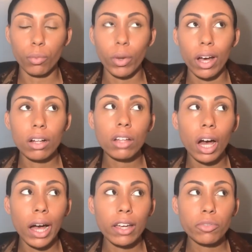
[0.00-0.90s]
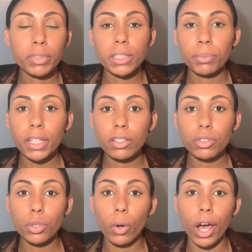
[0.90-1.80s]
Well, I've been speaking
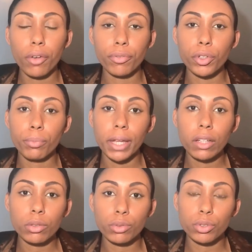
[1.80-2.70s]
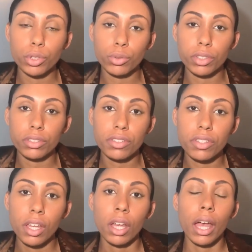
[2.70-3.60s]
to quite a few medical students
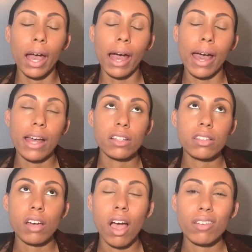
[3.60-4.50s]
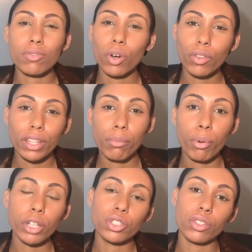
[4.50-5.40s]
and I've got the
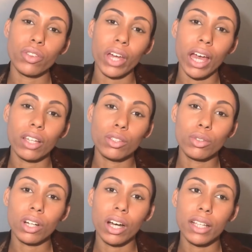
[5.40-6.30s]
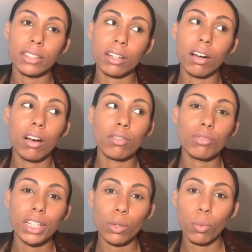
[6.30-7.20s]
impression that you guys are
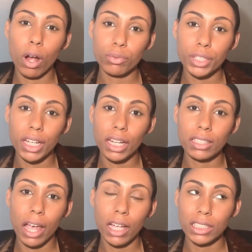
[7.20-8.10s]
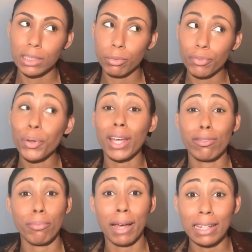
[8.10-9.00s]
really worried and some of you are
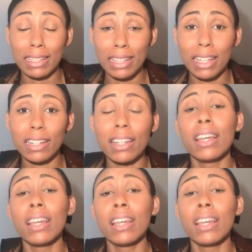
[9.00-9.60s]
even panicking